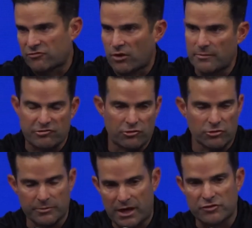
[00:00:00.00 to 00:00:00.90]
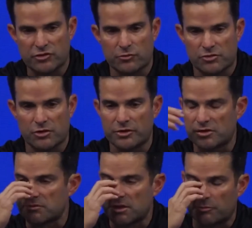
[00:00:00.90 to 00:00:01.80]
why I mentioned earlier. I mean, obviously there was already
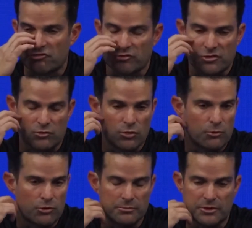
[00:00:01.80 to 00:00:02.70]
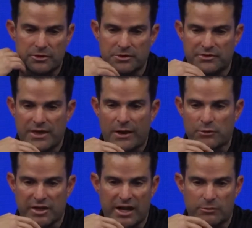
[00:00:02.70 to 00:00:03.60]
some separation on the scoreboard, but that
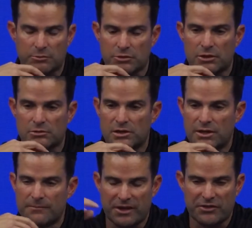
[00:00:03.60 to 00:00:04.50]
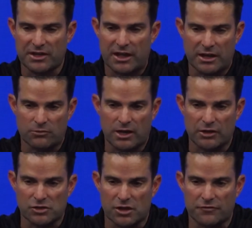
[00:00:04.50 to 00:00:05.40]
was a hammer blow. I think it kind of got
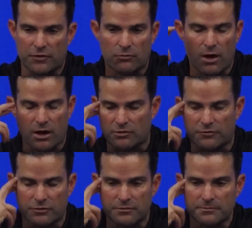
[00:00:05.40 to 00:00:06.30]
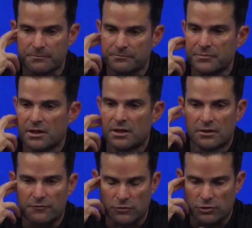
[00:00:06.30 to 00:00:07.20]
us off of our rocker for
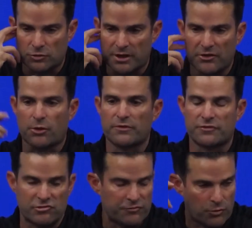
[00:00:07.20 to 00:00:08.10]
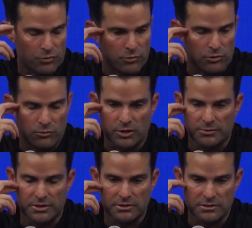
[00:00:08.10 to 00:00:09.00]
a little bit. I thought we finished the fourth quarter well,
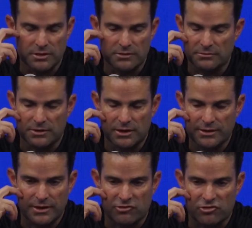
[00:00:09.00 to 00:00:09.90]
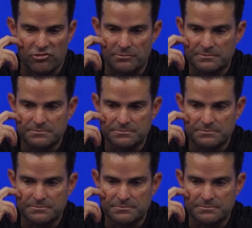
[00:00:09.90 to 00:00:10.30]
but it just